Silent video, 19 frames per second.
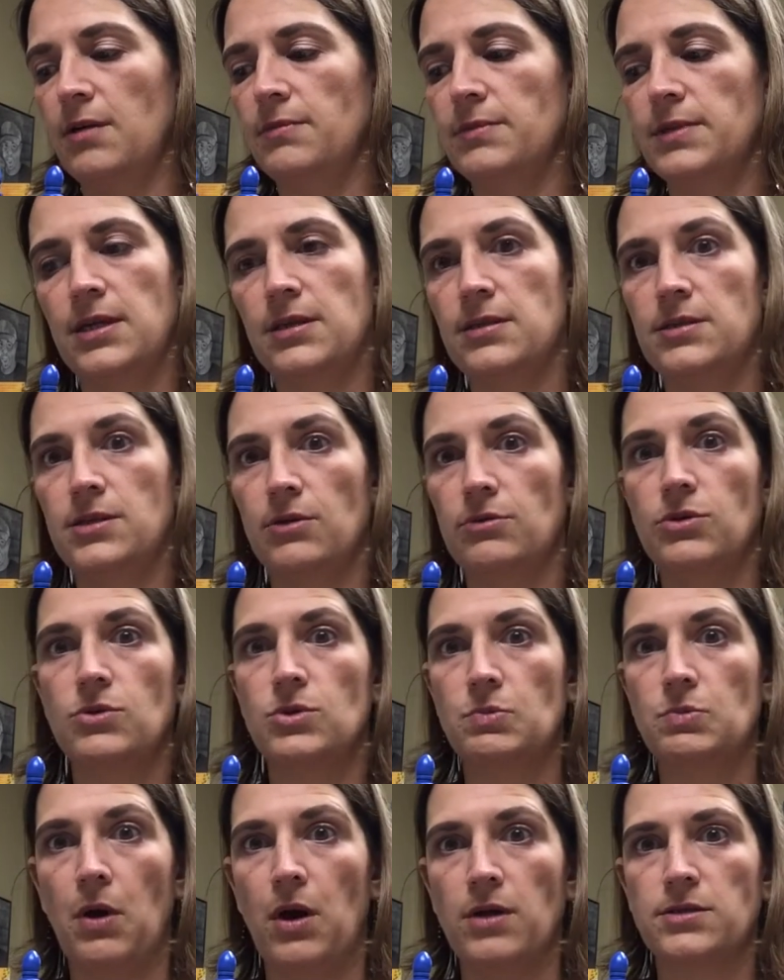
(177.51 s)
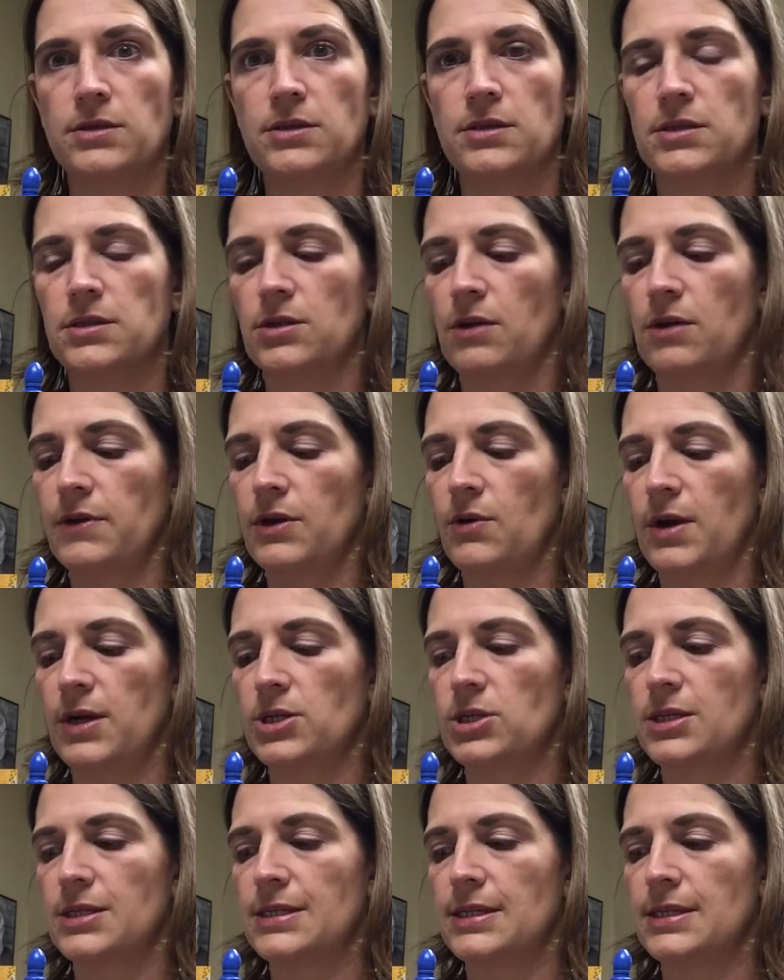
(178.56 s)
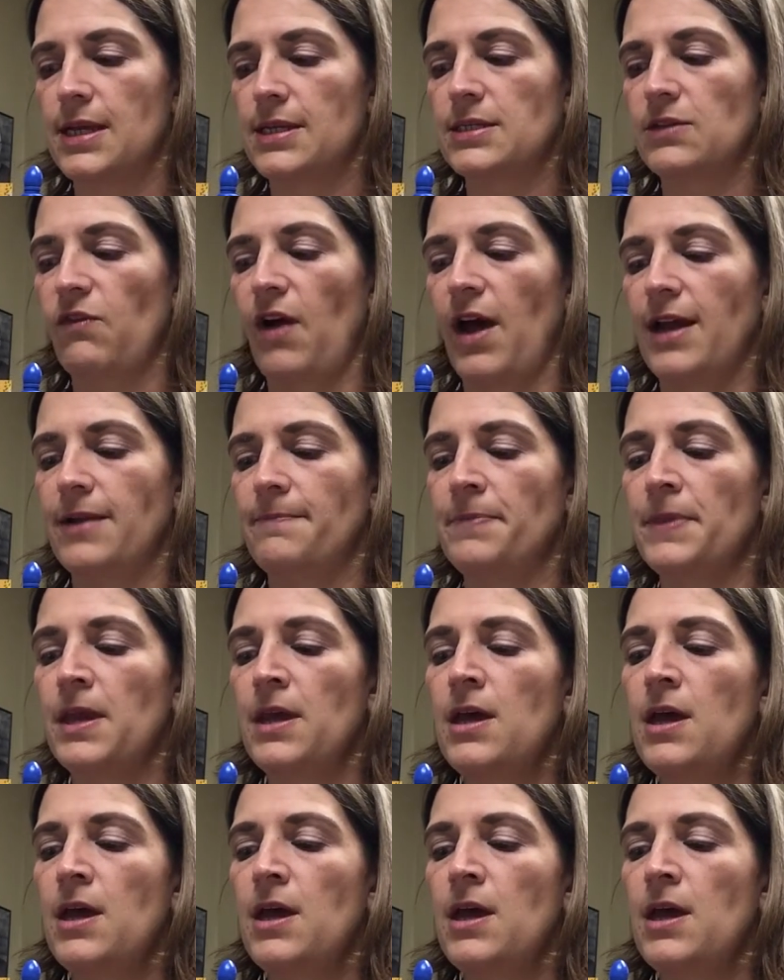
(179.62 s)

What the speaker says: kids don't use pawns to solve equations, and that's fine.